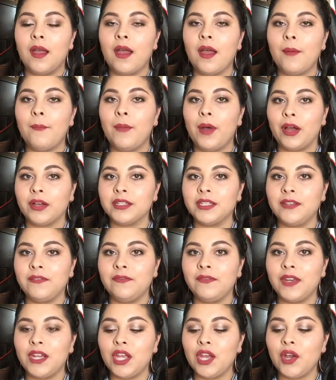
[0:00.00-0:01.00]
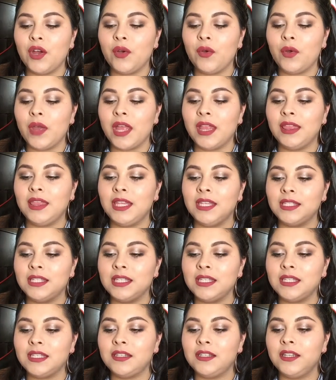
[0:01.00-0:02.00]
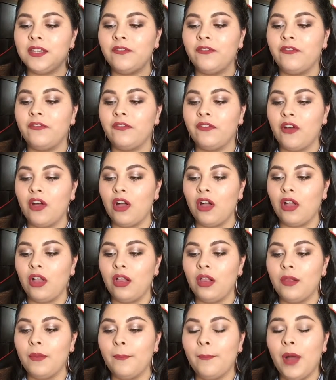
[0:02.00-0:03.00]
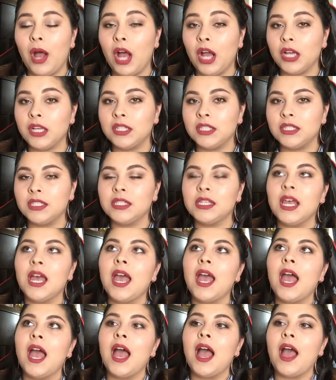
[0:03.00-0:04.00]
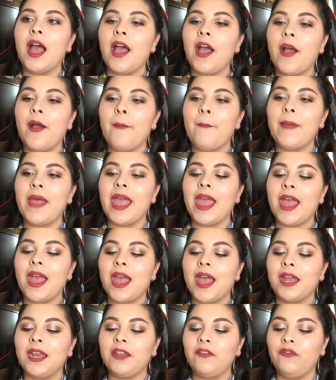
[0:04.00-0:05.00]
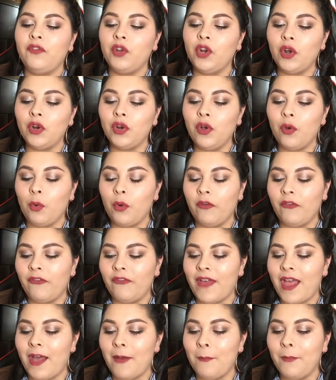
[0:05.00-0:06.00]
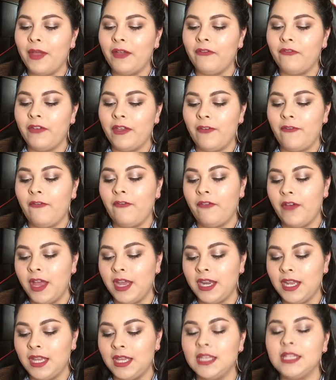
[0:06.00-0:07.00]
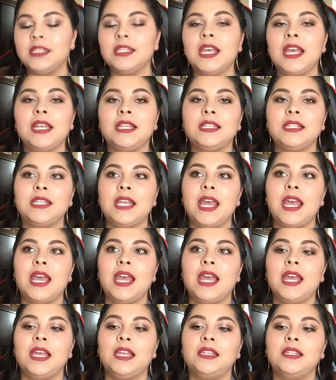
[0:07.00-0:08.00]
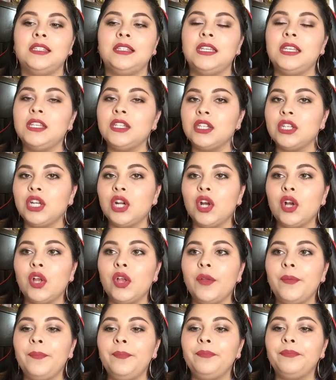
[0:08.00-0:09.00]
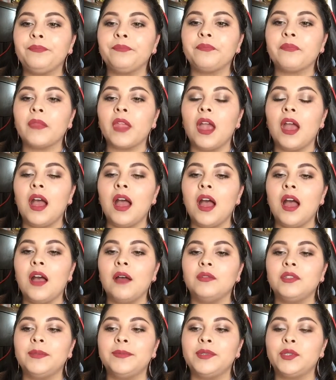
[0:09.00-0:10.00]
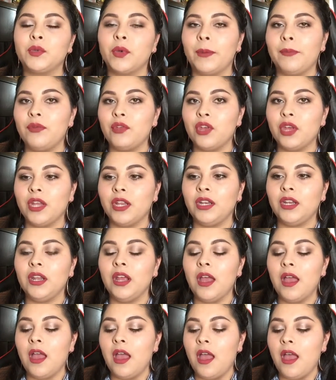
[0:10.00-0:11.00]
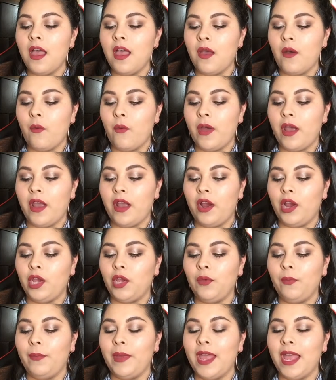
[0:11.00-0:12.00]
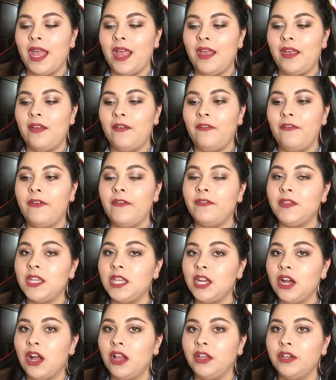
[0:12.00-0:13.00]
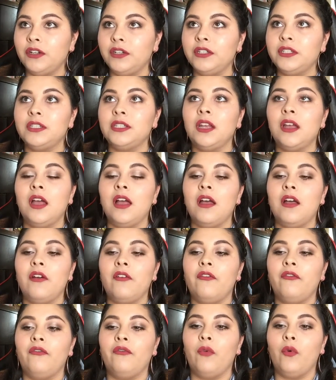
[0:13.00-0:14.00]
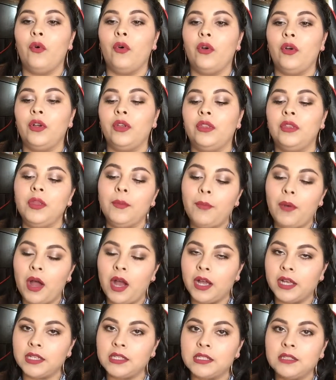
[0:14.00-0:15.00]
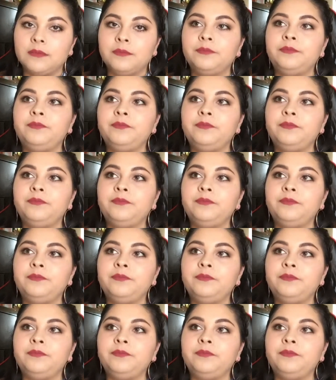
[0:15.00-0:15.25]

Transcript: unboxing video, and this is the fall box. And if you don't know what FabFitFun is, it's a seasonal subscription where you pay $50 for the box